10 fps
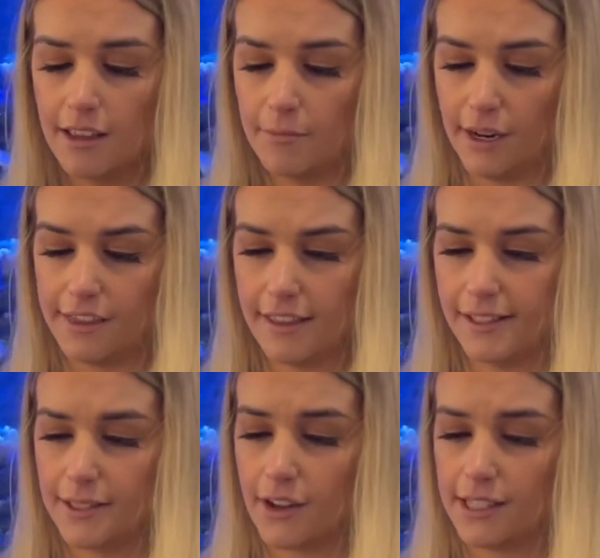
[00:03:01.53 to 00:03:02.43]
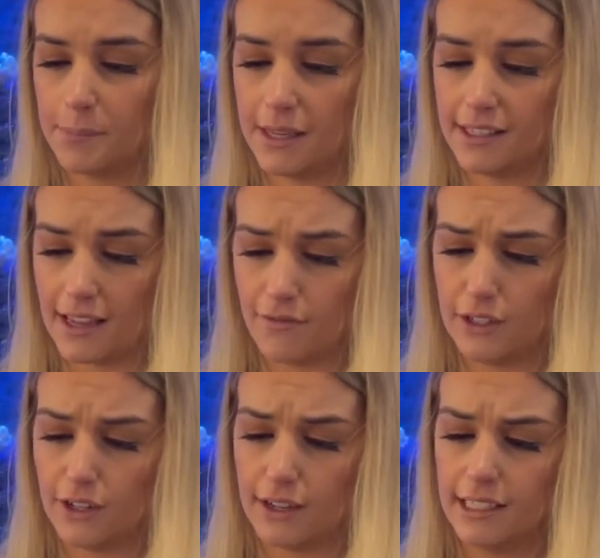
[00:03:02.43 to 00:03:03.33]
But I think this cost me
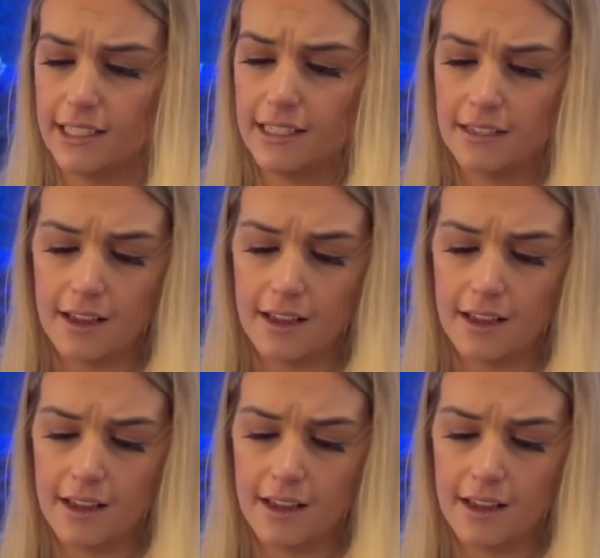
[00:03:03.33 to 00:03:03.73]
$7,